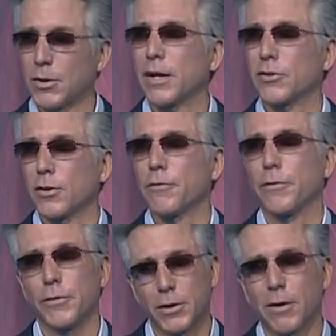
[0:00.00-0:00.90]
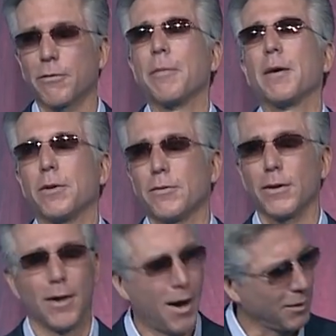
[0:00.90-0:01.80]
hot stuff if you came from
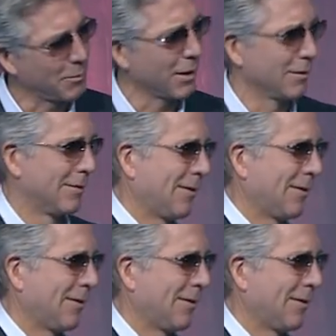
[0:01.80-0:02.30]
Amityville Island, man.